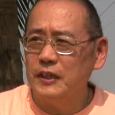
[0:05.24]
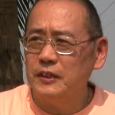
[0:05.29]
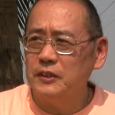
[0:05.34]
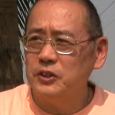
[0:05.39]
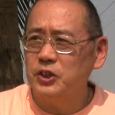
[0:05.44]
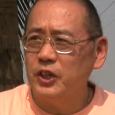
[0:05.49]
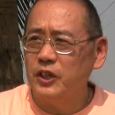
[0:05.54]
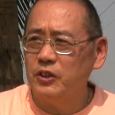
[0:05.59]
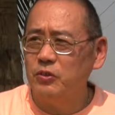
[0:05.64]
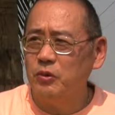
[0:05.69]
in
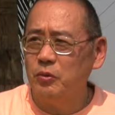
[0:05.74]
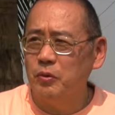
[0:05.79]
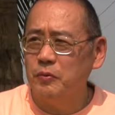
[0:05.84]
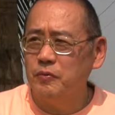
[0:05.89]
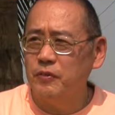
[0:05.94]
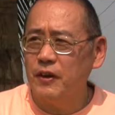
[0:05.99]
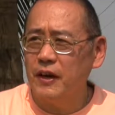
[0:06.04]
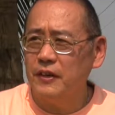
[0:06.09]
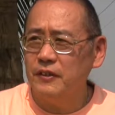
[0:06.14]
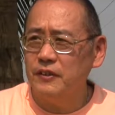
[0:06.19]
general, we'll
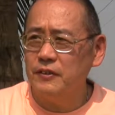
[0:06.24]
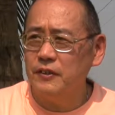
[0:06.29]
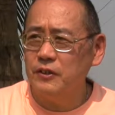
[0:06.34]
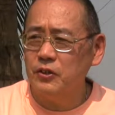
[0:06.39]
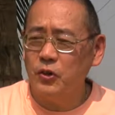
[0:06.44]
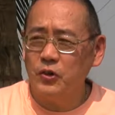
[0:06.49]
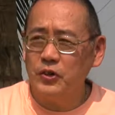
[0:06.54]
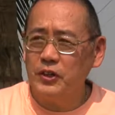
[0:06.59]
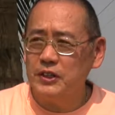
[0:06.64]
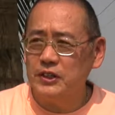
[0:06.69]
find in the
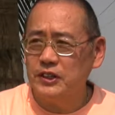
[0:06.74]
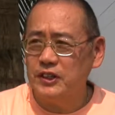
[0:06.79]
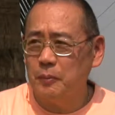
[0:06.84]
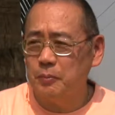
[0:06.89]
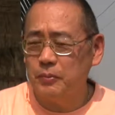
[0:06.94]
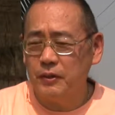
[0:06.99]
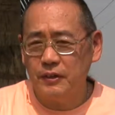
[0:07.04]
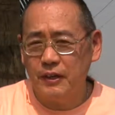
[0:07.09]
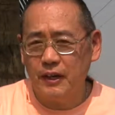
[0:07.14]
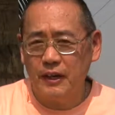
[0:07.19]
Gaudiya
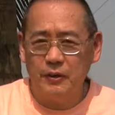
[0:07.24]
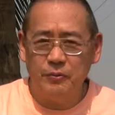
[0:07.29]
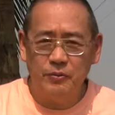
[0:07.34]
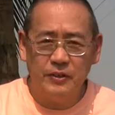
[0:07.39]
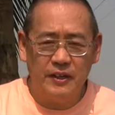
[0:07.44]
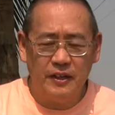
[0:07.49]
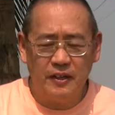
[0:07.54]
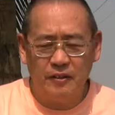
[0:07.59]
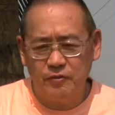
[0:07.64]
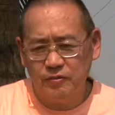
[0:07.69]
Sampradaya
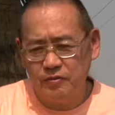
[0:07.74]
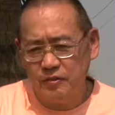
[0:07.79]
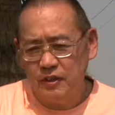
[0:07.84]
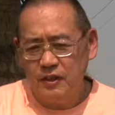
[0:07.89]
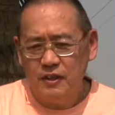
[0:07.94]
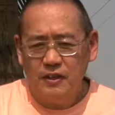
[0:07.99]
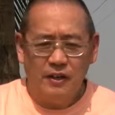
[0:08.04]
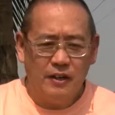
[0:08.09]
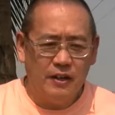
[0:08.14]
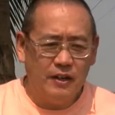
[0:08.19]
we have
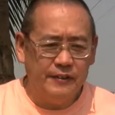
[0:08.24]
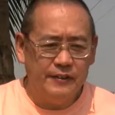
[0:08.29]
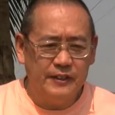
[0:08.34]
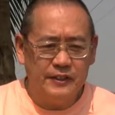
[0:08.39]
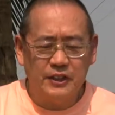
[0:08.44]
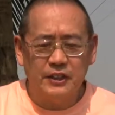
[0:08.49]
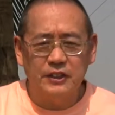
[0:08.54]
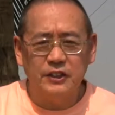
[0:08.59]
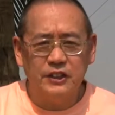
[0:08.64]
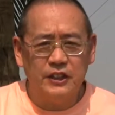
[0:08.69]

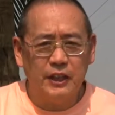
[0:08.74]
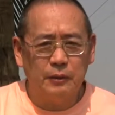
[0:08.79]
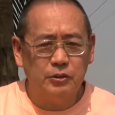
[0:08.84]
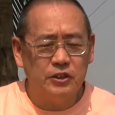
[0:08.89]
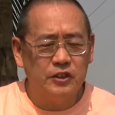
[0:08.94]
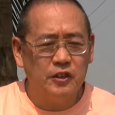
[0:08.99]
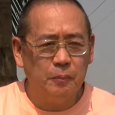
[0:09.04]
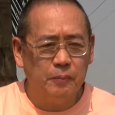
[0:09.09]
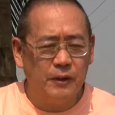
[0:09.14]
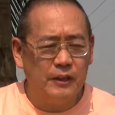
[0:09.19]
this
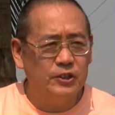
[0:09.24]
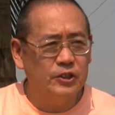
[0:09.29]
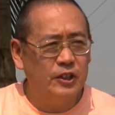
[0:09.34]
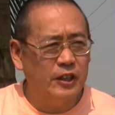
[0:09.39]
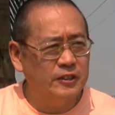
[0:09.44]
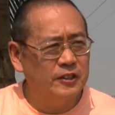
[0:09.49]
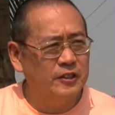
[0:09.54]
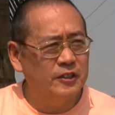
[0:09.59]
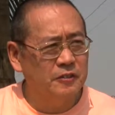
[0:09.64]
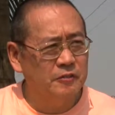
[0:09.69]
conception of
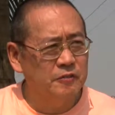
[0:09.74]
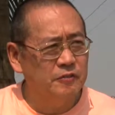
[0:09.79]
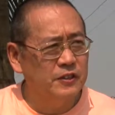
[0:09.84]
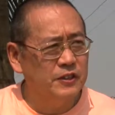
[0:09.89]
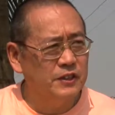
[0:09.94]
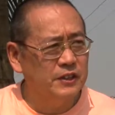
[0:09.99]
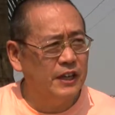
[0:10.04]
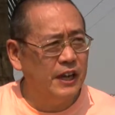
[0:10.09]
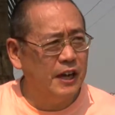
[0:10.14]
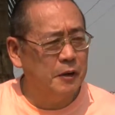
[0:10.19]

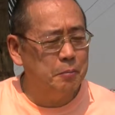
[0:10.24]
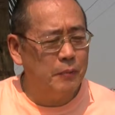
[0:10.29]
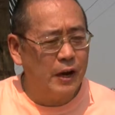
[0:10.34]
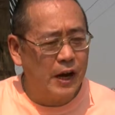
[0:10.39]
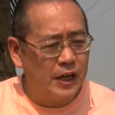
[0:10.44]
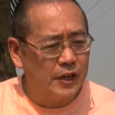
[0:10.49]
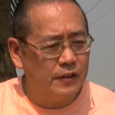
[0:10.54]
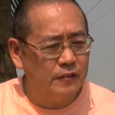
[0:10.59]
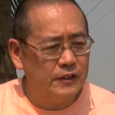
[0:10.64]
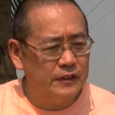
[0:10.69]
Pancaratrika-vidhi and
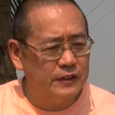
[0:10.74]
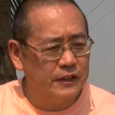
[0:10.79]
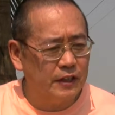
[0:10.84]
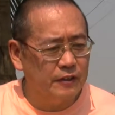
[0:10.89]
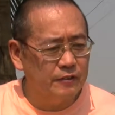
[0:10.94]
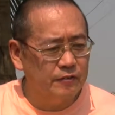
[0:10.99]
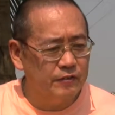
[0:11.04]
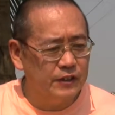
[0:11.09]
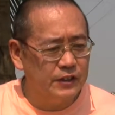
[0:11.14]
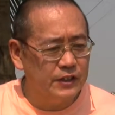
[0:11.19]

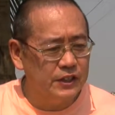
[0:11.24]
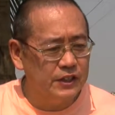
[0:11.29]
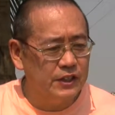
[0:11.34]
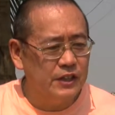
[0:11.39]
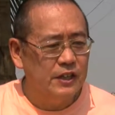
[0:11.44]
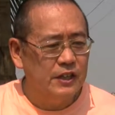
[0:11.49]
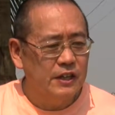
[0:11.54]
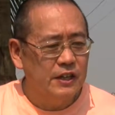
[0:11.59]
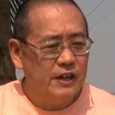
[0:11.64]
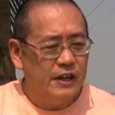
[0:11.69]
Bhagavata-vidhi,
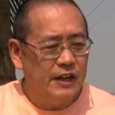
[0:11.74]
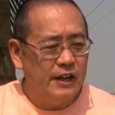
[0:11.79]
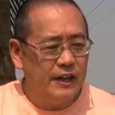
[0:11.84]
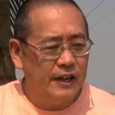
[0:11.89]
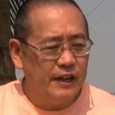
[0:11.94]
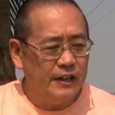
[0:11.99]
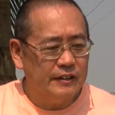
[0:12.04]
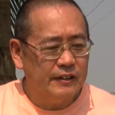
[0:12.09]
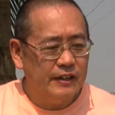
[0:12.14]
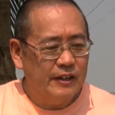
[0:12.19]

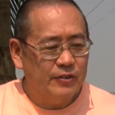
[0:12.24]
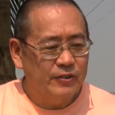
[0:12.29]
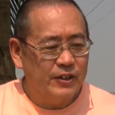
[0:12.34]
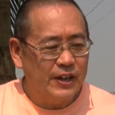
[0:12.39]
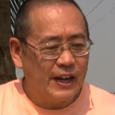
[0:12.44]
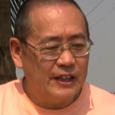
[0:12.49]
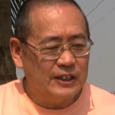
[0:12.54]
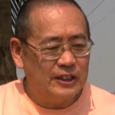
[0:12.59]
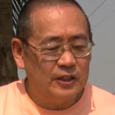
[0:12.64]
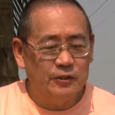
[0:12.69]
and
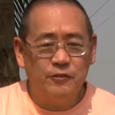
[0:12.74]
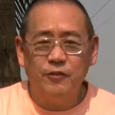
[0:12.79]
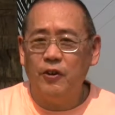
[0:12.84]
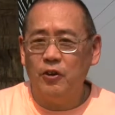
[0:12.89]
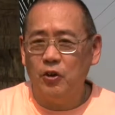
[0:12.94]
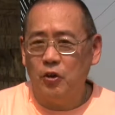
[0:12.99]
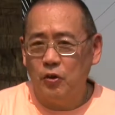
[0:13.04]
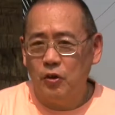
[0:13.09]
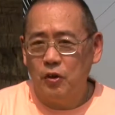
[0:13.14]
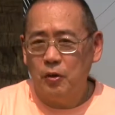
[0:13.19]
we actually
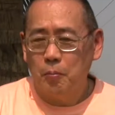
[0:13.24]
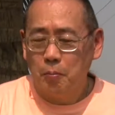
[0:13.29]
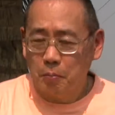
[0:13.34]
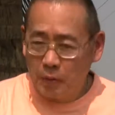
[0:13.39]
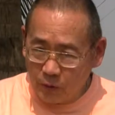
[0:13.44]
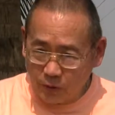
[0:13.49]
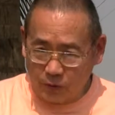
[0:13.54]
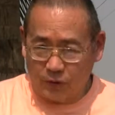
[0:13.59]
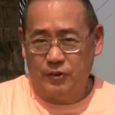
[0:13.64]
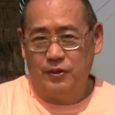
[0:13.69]
follow
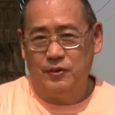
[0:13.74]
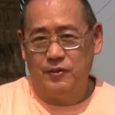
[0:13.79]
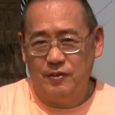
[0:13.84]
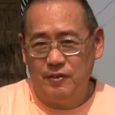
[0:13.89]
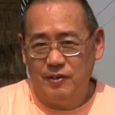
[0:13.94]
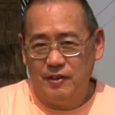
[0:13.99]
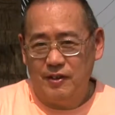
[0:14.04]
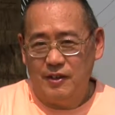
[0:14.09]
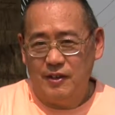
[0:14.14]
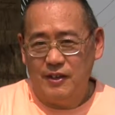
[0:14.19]
both.
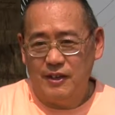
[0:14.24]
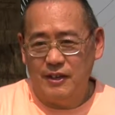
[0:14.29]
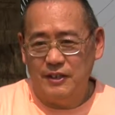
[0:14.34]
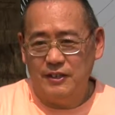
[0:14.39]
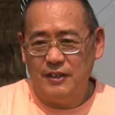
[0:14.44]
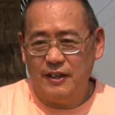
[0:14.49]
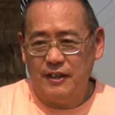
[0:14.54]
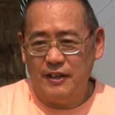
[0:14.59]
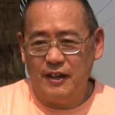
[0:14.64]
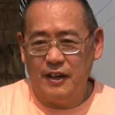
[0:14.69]

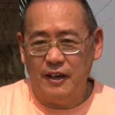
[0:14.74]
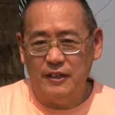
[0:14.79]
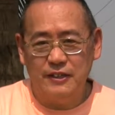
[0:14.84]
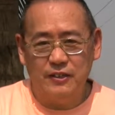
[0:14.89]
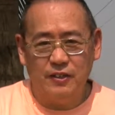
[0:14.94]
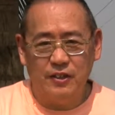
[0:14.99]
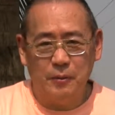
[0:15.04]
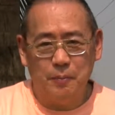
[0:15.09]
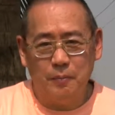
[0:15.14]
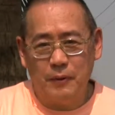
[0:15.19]
It's not that it's
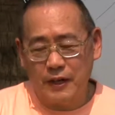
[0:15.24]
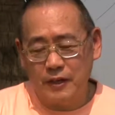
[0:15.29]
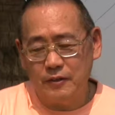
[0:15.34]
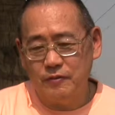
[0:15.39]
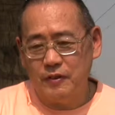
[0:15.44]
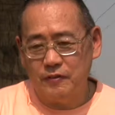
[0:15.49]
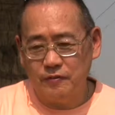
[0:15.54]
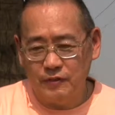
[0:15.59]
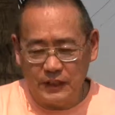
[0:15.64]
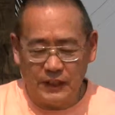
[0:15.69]
only
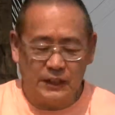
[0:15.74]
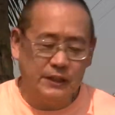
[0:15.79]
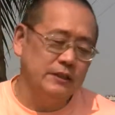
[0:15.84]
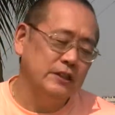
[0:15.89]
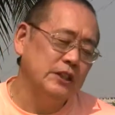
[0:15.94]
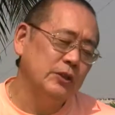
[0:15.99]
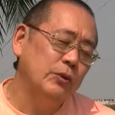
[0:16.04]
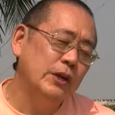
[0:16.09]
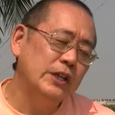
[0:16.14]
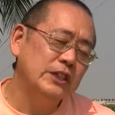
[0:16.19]
Bhagavata-vidhi.
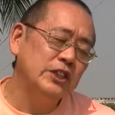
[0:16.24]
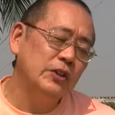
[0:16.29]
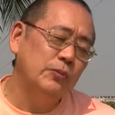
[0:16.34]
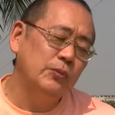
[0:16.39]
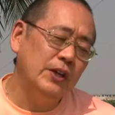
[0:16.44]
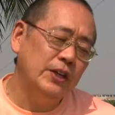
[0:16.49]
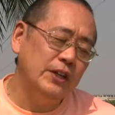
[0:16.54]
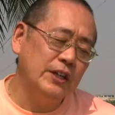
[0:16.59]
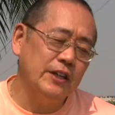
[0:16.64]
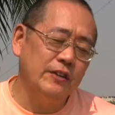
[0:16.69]
So what is the
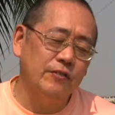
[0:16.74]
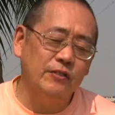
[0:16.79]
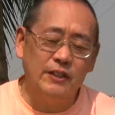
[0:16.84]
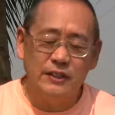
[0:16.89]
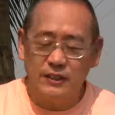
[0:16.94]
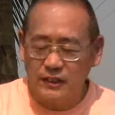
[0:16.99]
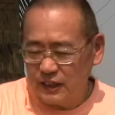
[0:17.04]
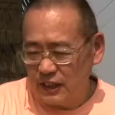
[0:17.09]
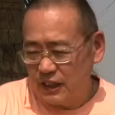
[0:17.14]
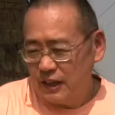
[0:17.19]
meaning of
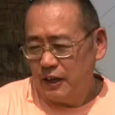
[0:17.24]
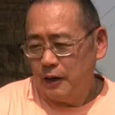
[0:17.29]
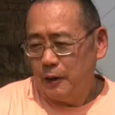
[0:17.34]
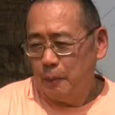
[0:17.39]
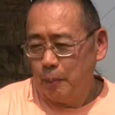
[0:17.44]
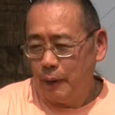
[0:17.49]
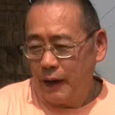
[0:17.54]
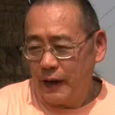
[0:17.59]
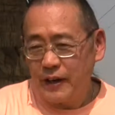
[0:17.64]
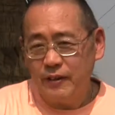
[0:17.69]
these?
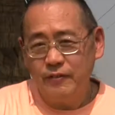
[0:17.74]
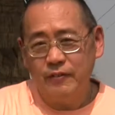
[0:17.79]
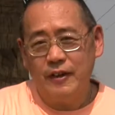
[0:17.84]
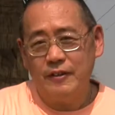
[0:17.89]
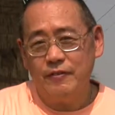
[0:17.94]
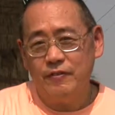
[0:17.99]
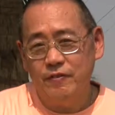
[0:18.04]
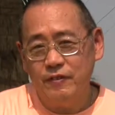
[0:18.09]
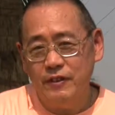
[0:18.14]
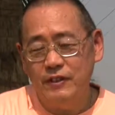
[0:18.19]

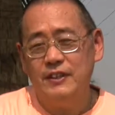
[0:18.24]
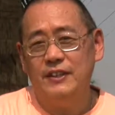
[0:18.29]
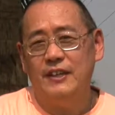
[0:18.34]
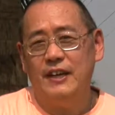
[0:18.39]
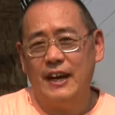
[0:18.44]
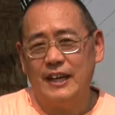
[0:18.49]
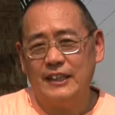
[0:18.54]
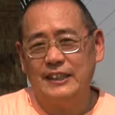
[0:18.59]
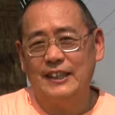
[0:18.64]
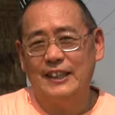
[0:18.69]
Bhagavata-vidhi
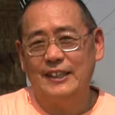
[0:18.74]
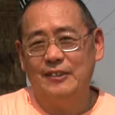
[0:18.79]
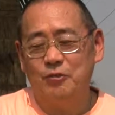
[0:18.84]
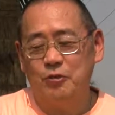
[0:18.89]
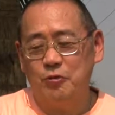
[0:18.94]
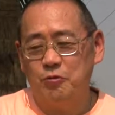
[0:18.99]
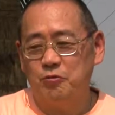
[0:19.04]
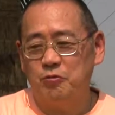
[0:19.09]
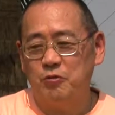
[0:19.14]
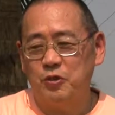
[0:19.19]
actually
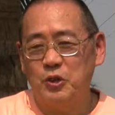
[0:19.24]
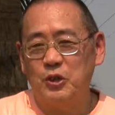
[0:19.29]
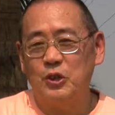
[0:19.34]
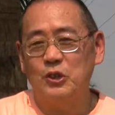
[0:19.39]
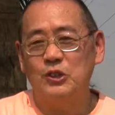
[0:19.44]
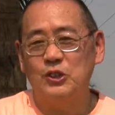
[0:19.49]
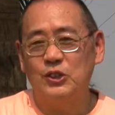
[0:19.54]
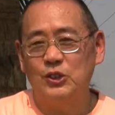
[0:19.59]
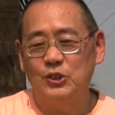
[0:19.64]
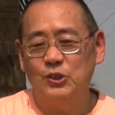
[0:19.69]

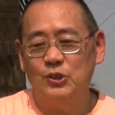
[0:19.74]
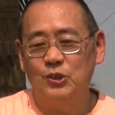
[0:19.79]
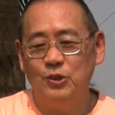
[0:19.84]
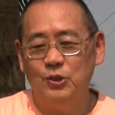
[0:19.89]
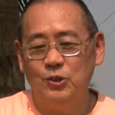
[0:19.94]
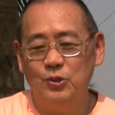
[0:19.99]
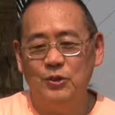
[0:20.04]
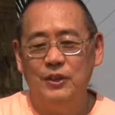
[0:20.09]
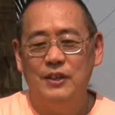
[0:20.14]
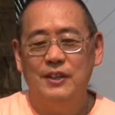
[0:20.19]
refers
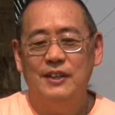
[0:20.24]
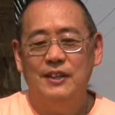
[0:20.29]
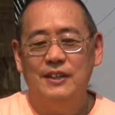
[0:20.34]
to